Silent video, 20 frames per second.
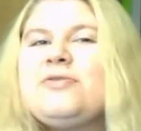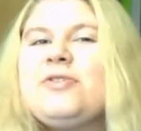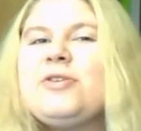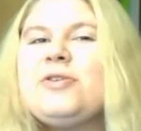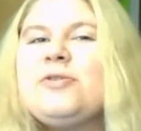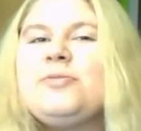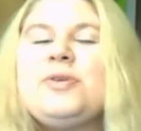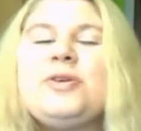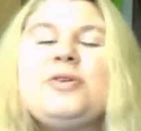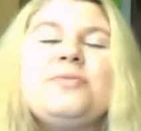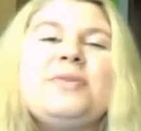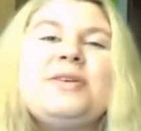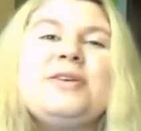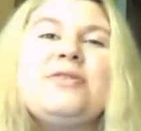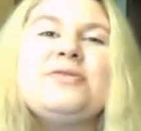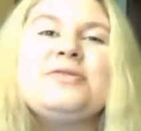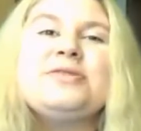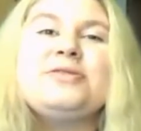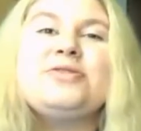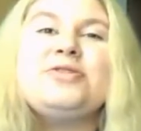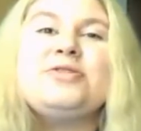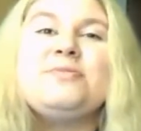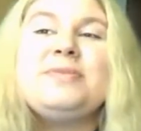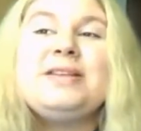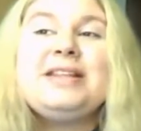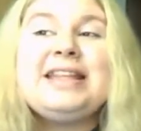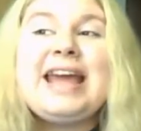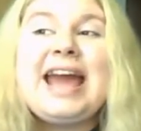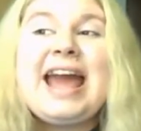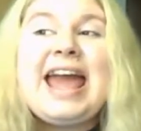follow me on my all social
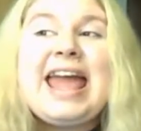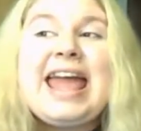media